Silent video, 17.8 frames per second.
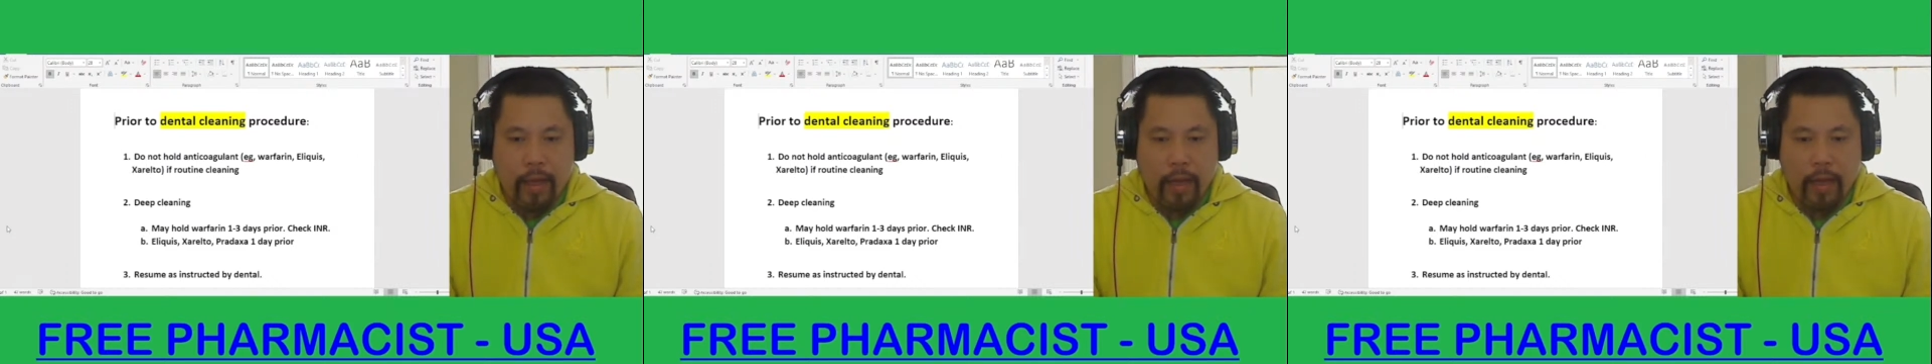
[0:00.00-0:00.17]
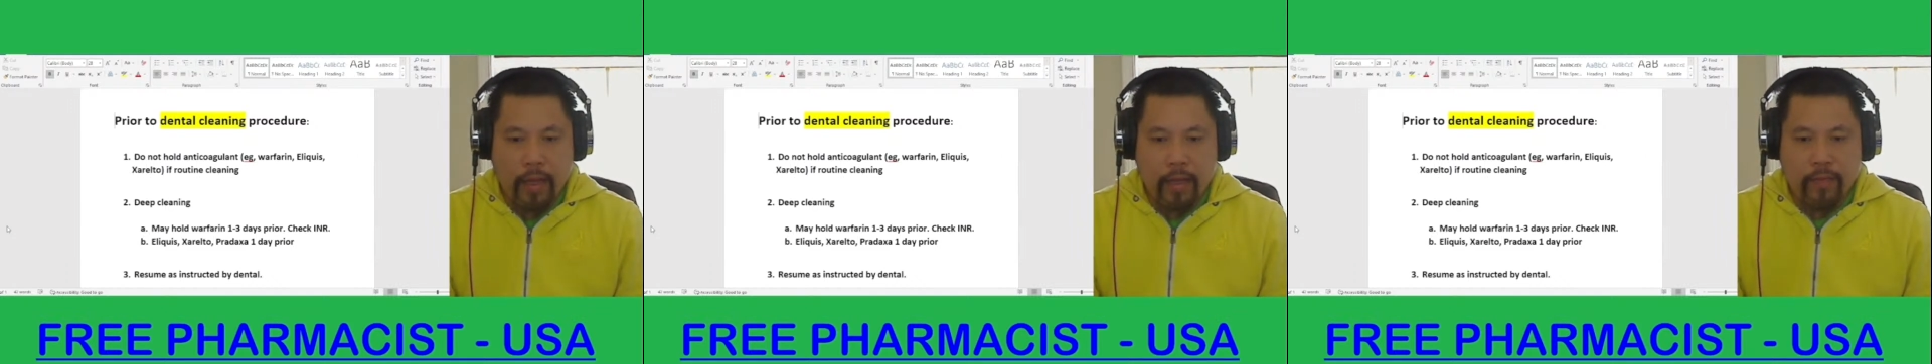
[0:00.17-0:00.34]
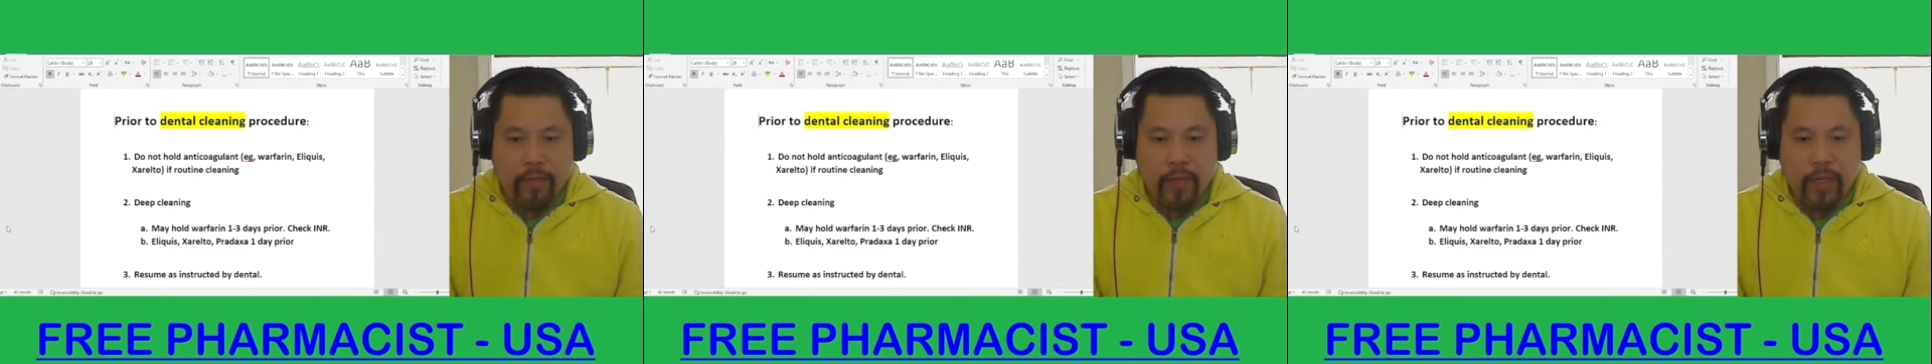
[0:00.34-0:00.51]

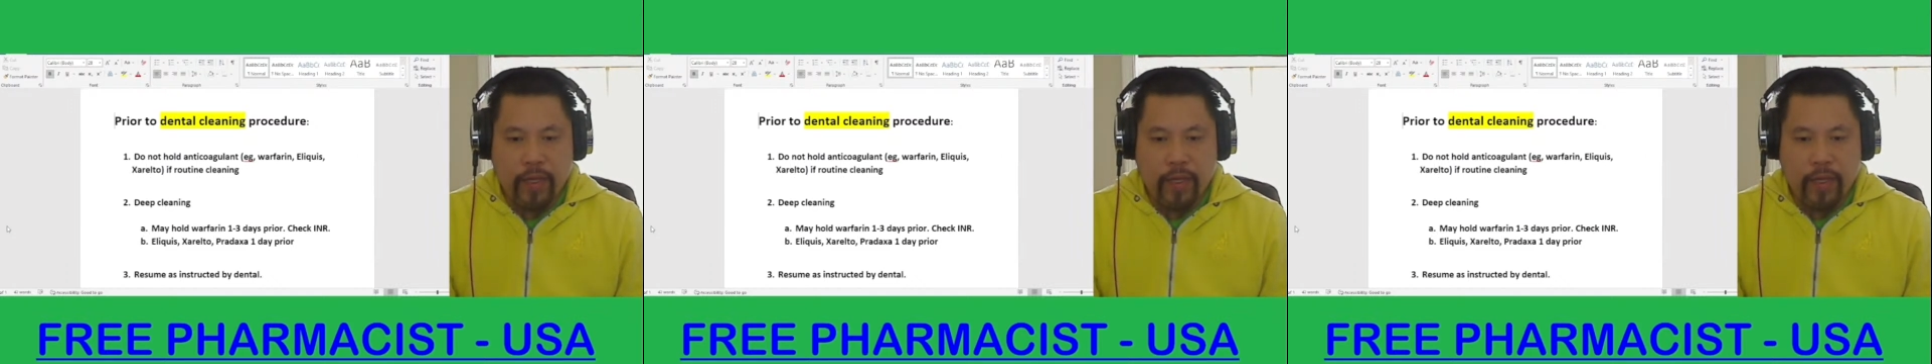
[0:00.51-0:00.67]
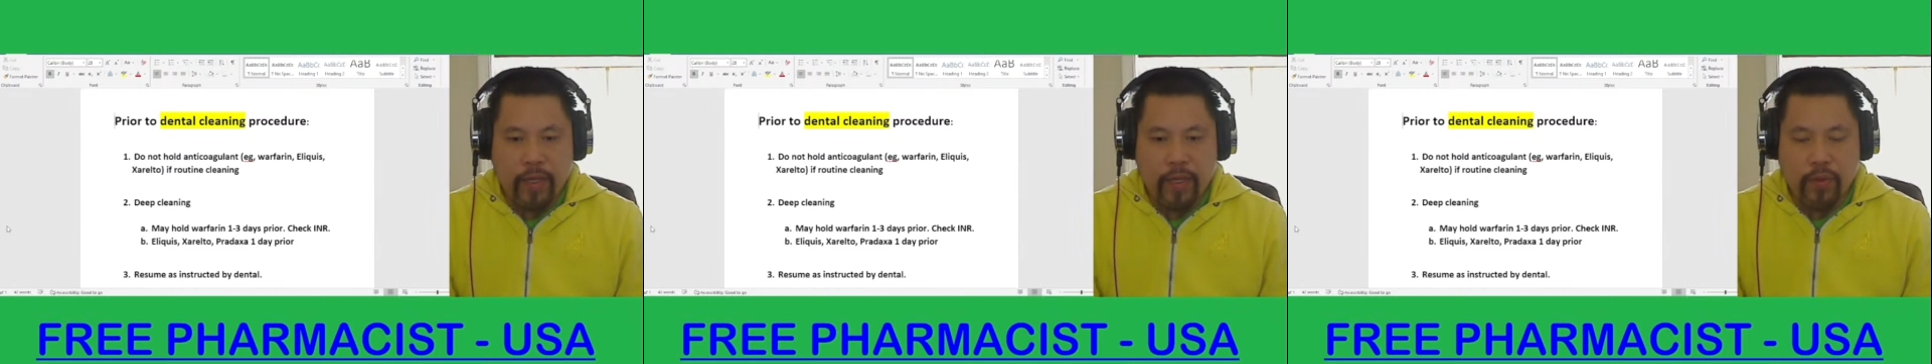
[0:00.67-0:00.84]
and then